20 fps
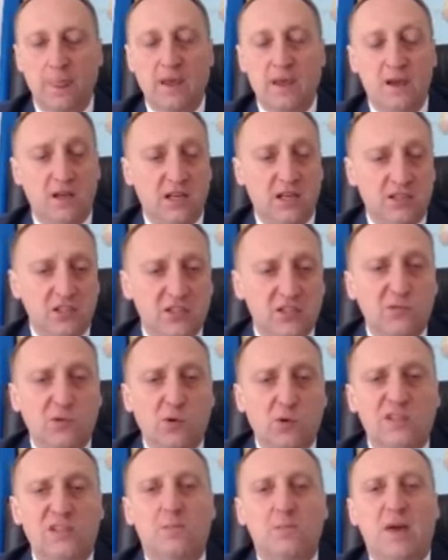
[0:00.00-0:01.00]
It is
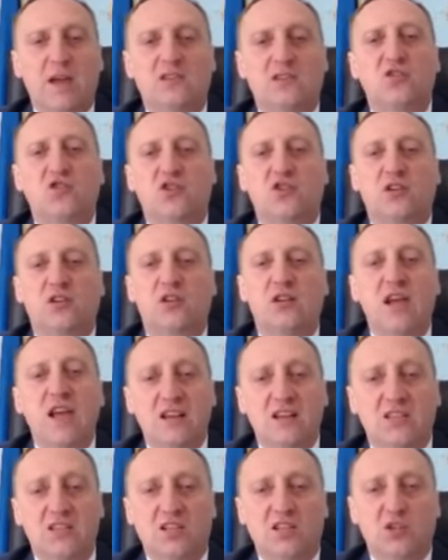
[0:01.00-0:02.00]
worth mentioning
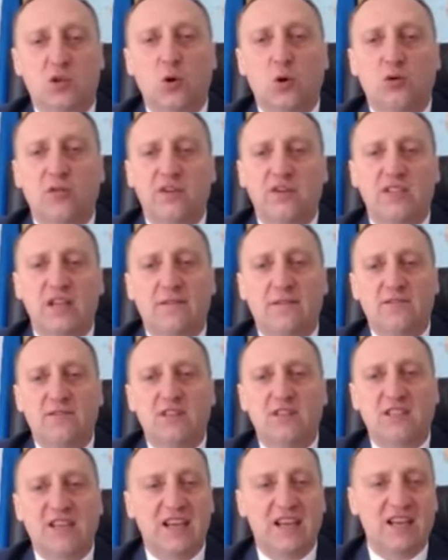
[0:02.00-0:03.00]
that already after the